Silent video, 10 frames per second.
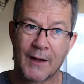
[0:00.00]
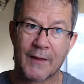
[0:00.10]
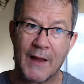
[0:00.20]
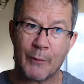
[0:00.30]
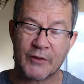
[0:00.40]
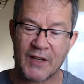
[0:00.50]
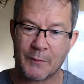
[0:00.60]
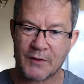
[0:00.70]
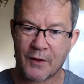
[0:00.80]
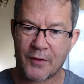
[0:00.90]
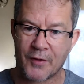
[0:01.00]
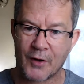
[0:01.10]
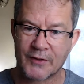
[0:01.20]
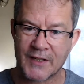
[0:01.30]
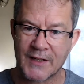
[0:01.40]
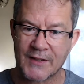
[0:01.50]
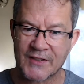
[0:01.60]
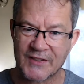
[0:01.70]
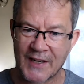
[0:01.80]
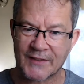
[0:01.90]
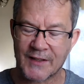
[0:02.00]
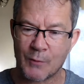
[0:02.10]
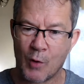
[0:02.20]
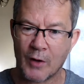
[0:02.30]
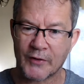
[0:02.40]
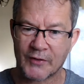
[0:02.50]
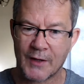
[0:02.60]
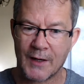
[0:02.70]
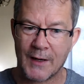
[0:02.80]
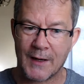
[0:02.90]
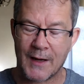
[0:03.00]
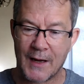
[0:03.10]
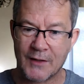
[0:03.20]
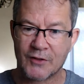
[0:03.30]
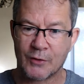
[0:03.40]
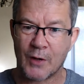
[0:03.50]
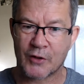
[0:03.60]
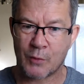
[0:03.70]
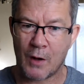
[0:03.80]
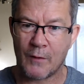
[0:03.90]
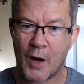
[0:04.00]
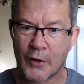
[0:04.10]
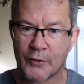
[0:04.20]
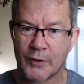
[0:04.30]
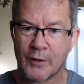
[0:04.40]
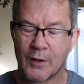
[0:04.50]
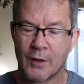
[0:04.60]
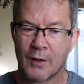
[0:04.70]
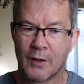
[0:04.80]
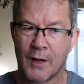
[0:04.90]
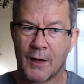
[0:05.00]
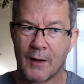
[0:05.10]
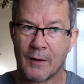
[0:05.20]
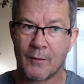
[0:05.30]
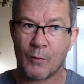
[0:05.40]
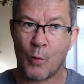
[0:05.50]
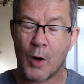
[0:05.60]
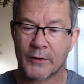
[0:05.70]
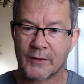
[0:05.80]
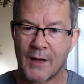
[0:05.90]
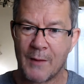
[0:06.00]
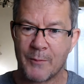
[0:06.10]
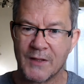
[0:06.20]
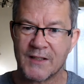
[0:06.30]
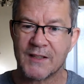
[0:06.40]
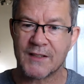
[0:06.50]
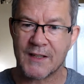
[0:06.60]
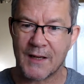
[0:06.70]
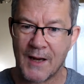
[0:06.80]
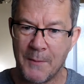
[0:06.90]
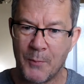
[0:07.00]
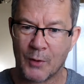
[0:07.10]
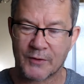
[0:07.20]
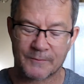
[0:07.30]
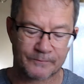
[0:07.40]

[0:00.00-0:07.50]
That would take me to 1360 watts into a 1200 watt MPPT input.